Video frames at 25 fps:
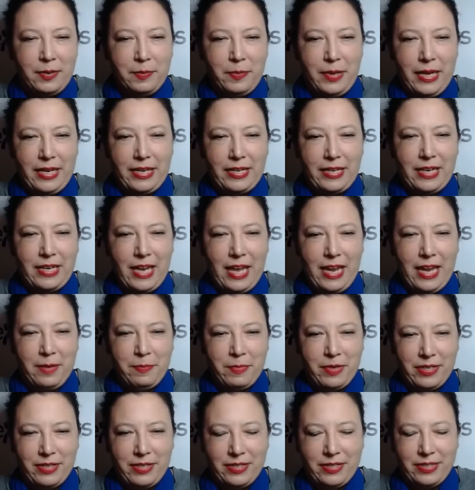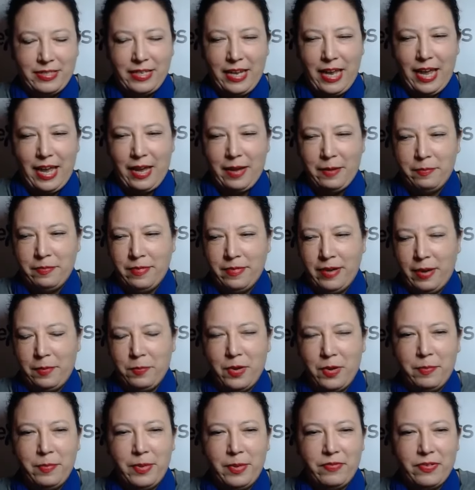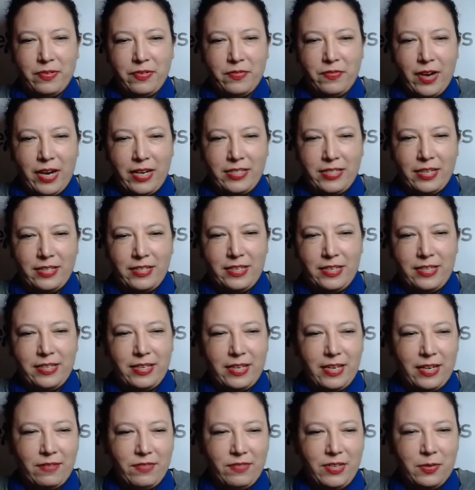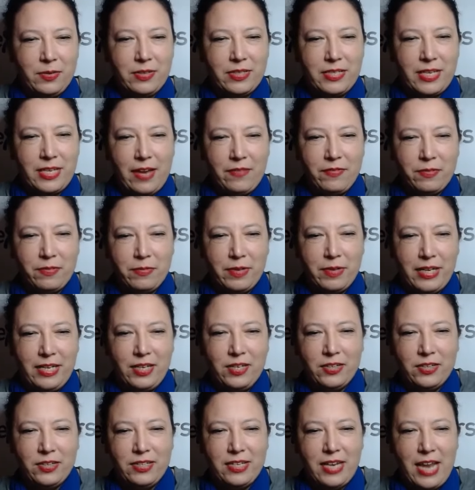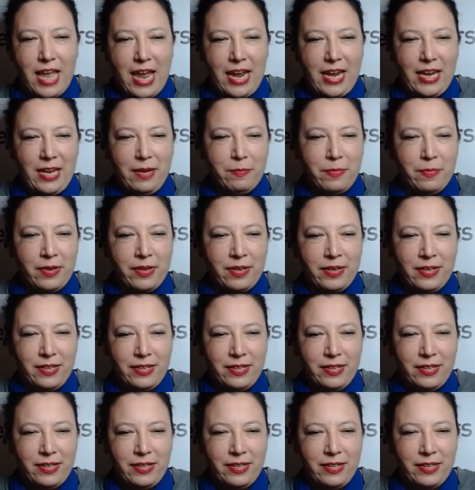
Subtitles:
being a claimant, and one bit of advice I didn't give you is have a really good name.